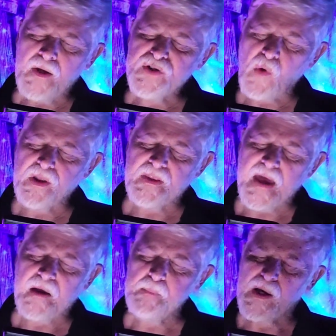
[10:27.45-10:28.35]
so that
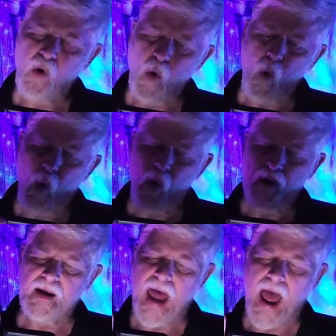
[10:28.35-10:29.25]
they can be cool
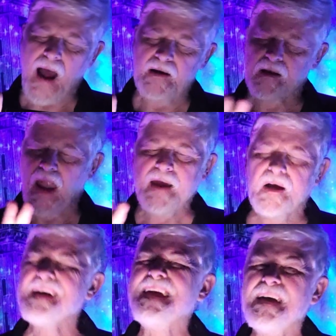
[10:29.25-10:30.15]
and act
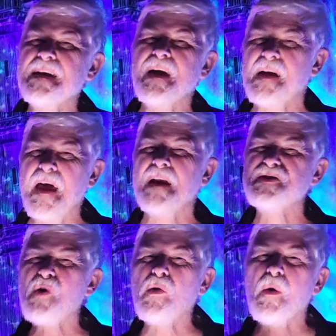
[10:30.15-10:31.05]
like a kid
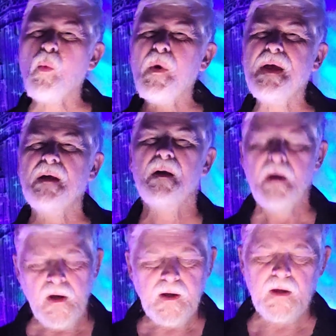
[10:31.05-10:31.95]
again so that we
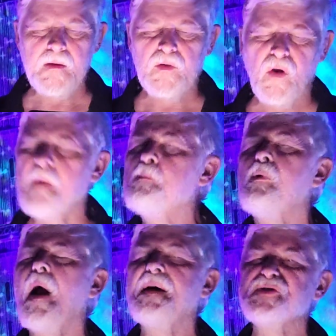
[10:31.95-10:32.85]
can
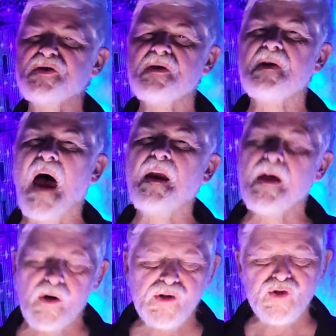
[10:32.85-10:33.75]
embrace that
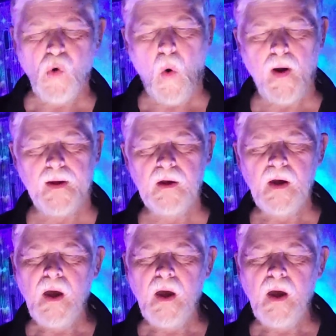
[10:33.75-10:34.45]
inner joy.